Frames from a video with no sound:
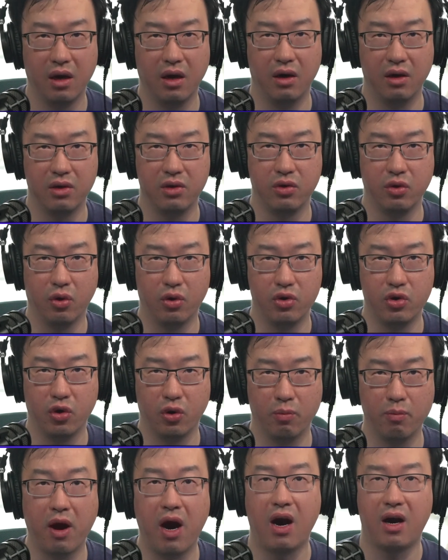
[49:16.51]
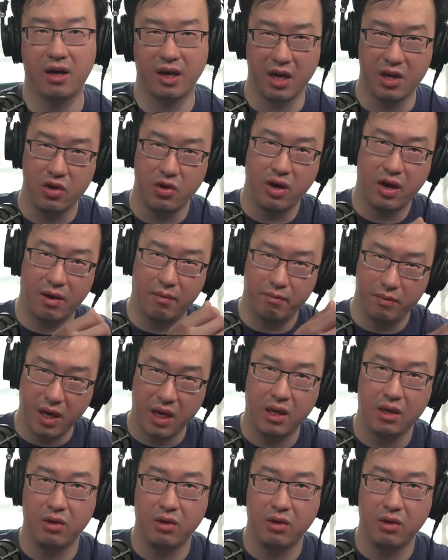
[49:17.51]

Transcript: your mark, and you have made